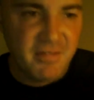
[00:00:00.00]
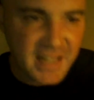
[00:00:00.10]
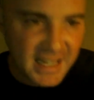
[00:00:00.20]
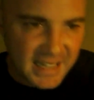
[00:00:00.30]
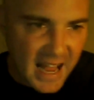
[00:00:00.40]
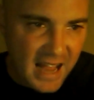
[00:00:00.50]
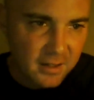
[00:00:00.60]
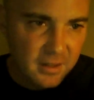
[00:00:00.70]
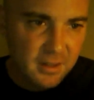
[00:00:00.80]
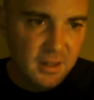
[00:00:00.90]
vinegar,
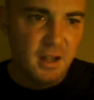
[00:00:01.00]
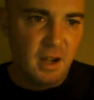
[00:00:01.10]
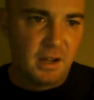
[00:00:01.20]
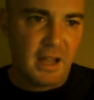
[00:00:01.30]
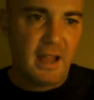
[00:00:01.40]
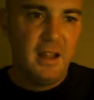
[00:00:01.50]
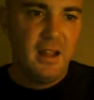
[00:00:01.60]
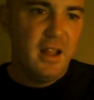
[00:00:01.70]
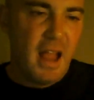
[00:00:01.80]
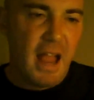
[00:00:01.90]
okay?
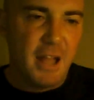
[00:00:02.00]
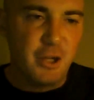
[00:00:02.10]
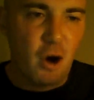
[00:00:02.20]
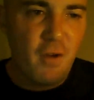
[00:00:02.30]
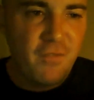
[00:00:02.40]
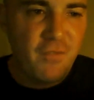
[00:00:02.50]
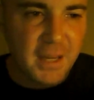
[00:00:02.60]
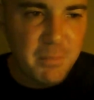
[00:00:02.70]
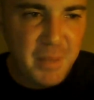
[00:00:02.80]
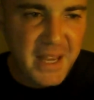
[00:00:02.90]
And you're all
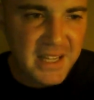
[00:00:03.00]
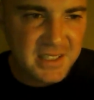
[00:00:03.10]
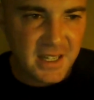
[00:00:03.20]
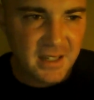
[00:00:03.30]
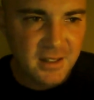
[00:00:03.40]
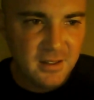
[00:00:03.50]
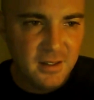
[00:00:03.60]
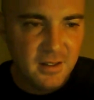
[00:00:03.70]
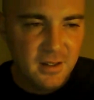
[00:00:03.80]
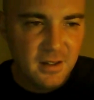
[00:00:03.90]
fucking pissy.
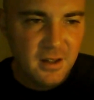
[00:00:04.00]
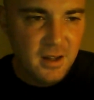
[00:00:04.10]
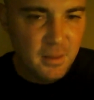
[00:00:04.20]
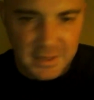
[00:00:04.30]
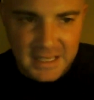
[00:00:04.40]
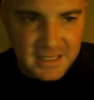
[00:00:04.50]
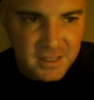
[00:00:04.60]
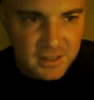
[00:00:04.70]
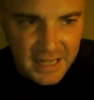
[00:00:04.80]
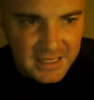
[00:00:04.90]
But
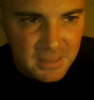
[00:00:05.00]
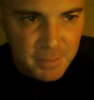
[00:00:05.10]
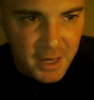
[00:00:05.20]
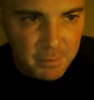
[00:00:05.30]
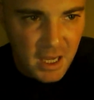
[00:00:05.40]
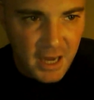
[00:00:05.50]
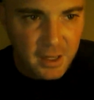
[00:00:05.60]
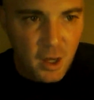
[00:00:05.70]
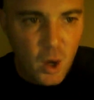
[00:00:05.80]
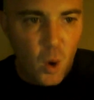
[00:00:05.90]
that's the bottom
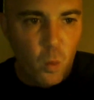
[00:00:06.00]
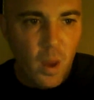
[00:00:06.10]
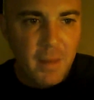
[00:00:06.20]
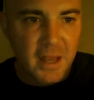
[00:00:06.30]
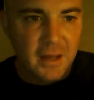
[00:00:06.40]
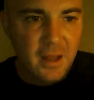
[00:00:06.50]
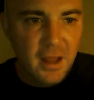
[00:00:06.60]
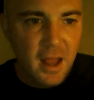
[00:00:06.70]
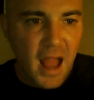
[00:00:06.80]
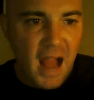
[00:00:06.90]
line. Women
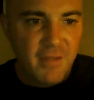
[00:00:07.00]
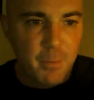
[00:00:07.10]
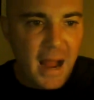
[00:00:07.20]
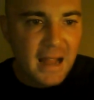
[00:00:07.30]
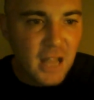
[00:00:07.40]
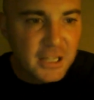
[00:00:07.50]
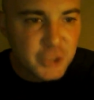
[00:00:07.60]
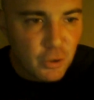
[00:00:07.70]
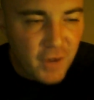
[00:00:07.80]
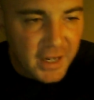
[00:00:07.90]
have a
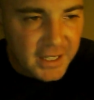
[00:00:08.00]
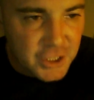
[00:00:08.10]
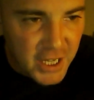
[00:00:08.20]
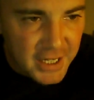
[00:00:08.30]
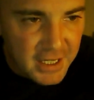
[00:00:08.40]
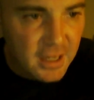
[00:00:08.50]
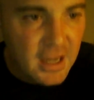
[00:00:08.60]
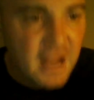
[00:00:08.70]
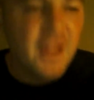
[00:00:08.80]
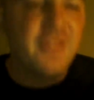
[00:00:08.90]
biological fucking agenda
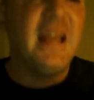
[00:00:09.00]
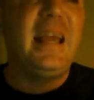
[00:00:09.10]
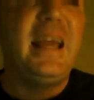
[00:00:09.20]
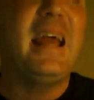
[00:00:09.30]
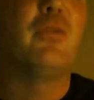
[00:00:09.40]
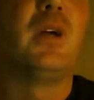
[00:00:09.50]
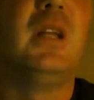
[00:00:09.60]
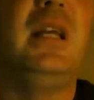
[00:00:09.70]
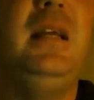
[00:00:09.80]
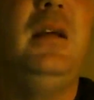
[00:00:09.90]
that they can't
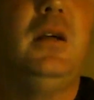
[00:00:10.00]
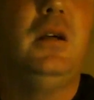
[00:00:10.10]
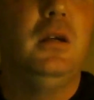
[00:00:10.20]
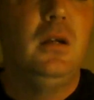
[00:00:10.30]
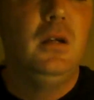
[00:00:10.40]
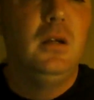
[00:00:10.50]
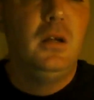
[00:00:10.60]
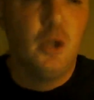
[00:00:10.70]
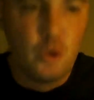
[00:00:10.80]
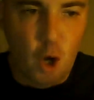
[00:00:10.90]
really
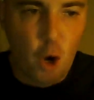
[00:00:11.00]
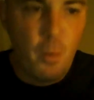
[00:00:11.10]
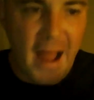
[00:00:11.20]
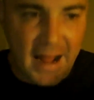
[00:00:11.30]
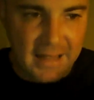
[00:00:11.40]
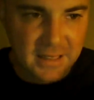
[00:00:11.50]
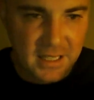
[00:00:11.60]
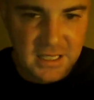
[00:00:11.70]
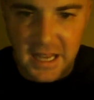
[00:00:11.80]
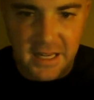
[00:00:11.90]
grow past.
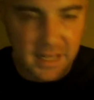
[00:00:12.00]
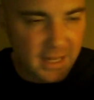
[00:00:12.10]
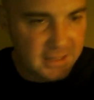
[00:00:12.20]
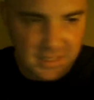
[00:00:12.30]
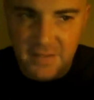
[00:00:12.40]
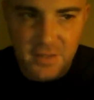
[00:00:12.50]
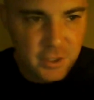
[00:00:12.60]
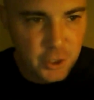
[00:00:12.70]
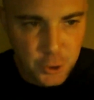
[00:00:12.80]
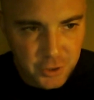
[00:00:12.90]
It's even in
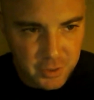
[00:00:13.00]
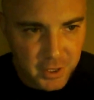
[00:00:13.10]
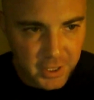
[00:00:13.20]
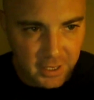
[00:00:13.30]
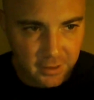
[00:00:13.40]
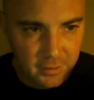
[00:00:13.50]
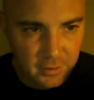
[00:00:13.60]
the truth community.